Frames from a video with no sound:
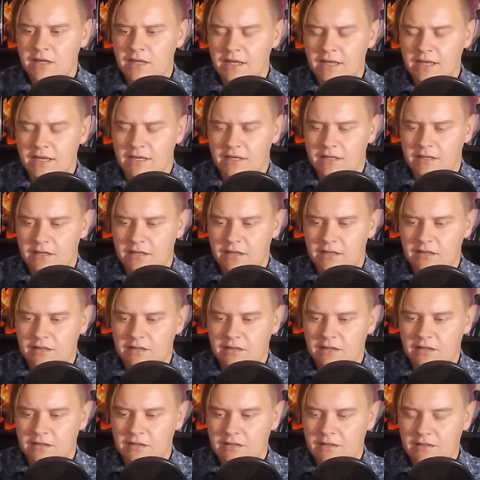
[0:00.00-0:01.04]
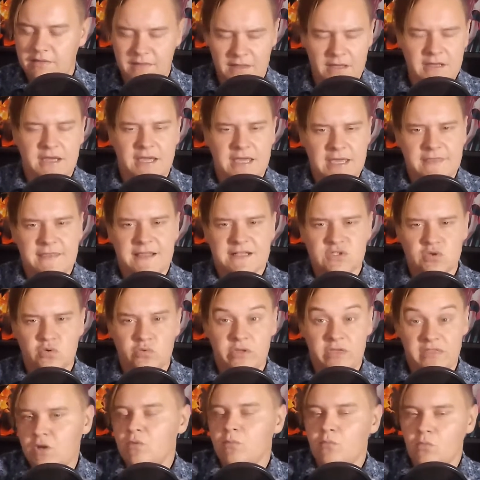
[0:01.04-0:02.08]
and again, that's
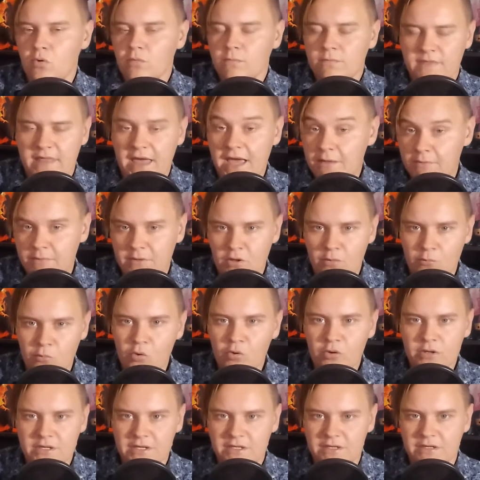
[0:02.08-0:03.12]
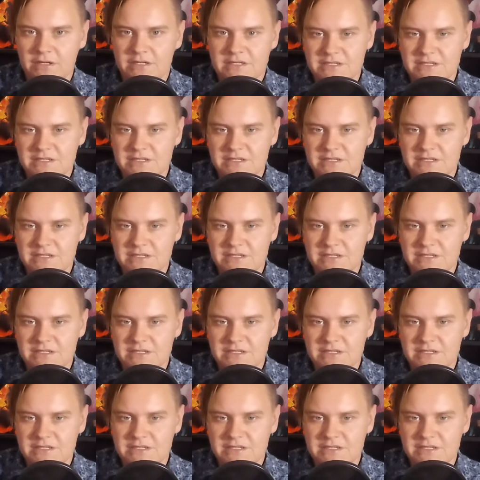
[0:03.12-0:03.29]
only that male Morgan.